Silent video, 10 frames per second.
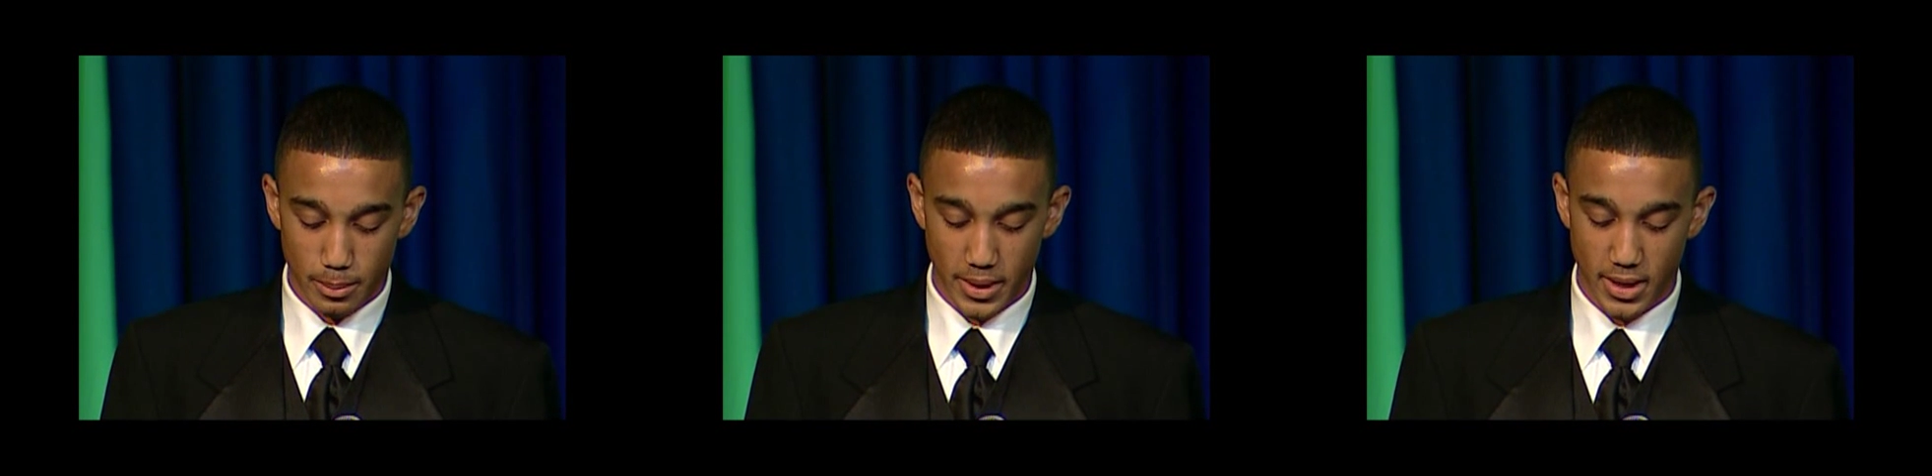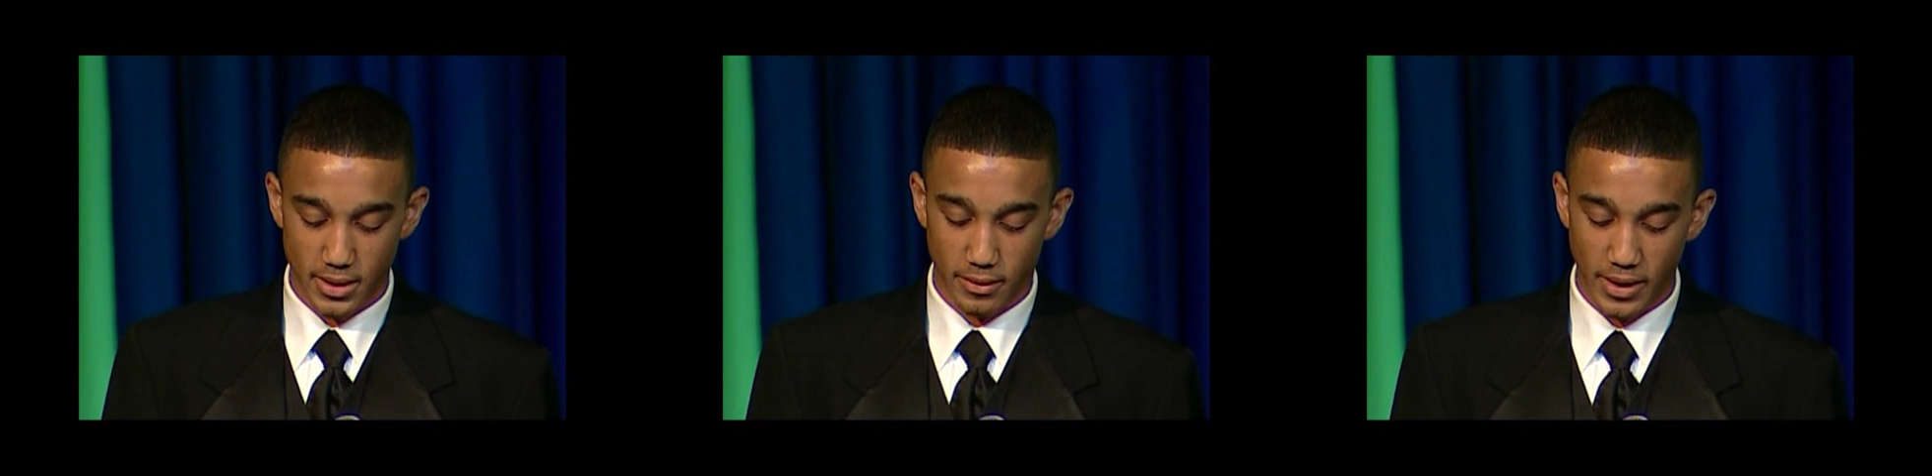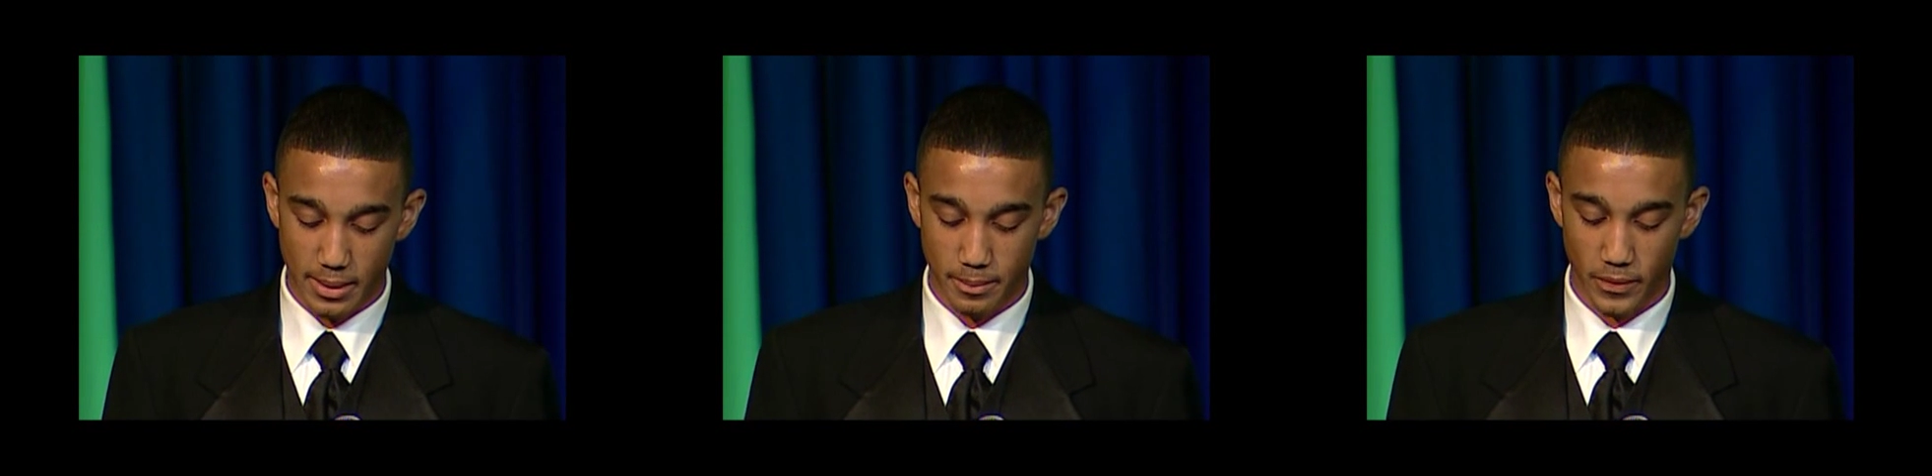Because of
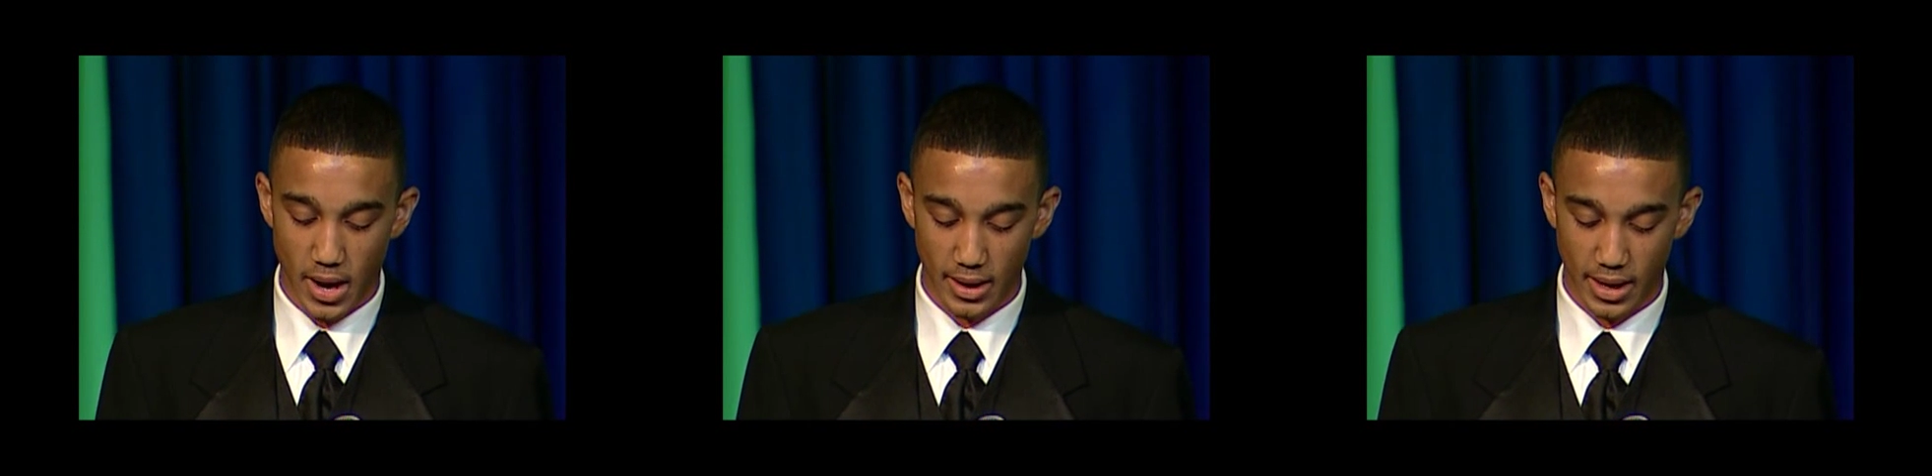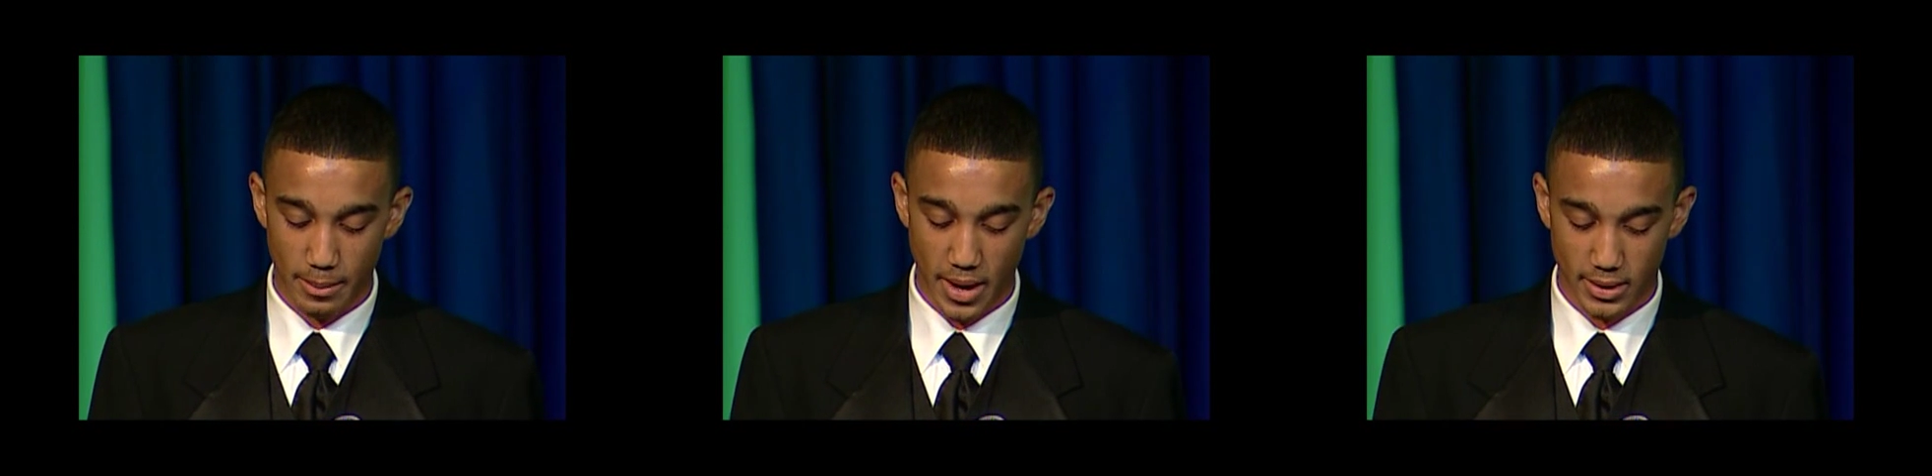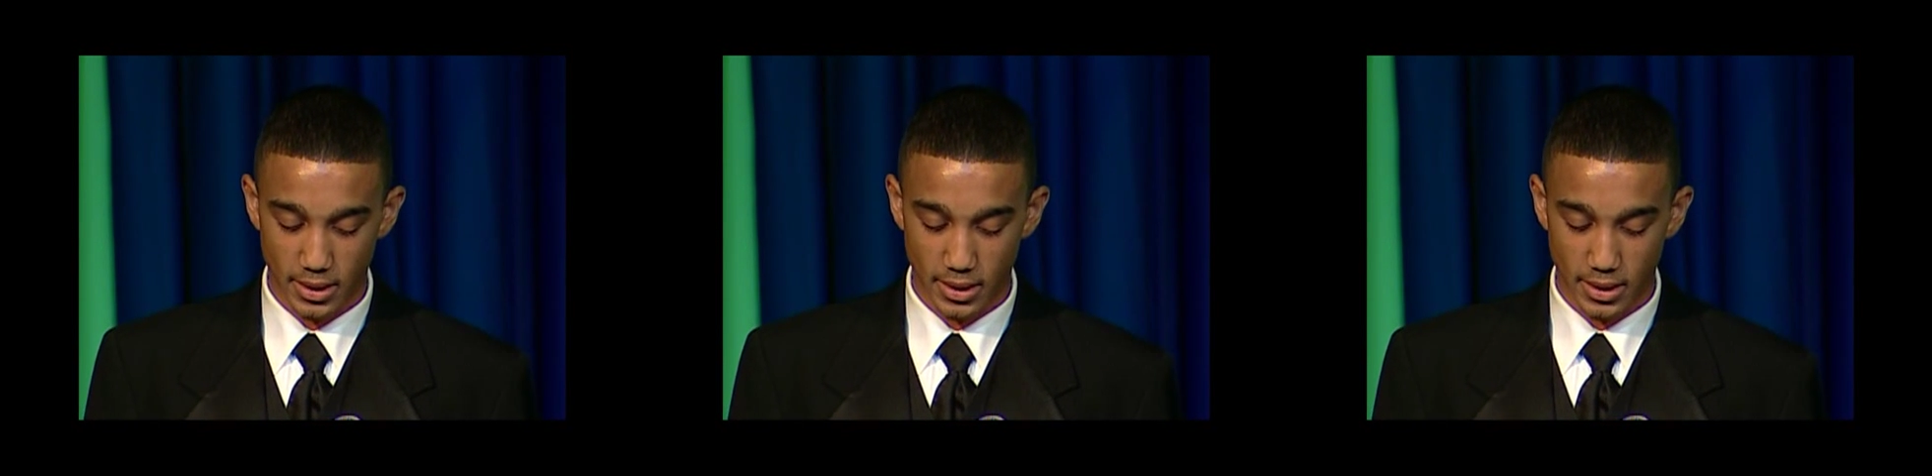him, I came back